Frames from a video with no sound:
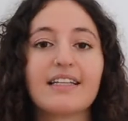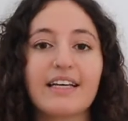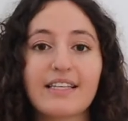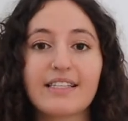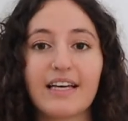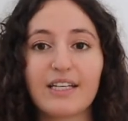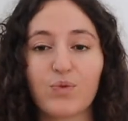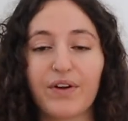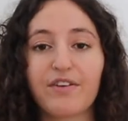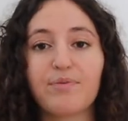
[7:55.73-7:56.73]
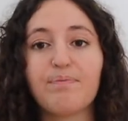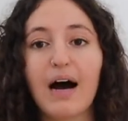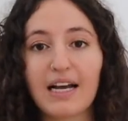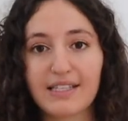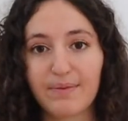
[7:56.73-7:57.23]
This is one of
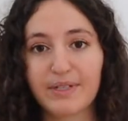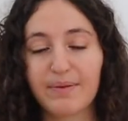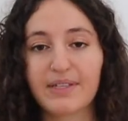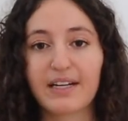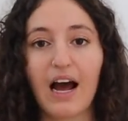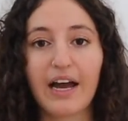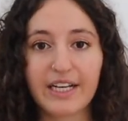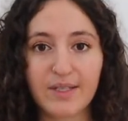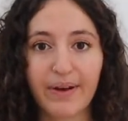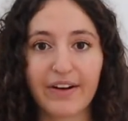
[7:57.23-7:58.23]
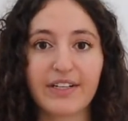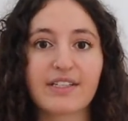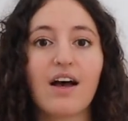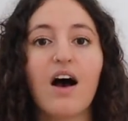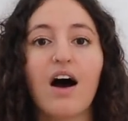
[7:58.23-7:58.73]
my symptoms that I
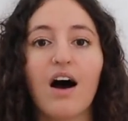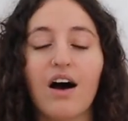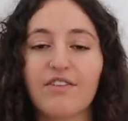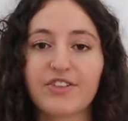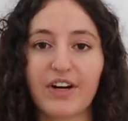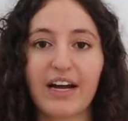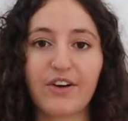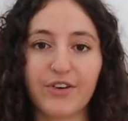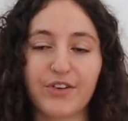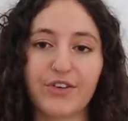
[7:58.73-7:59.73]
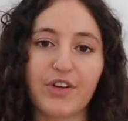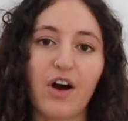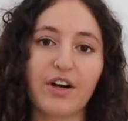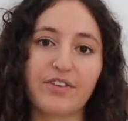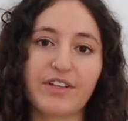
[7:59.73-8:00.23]
experience after I go through the
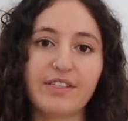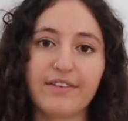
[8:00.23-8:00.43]
Ocrevus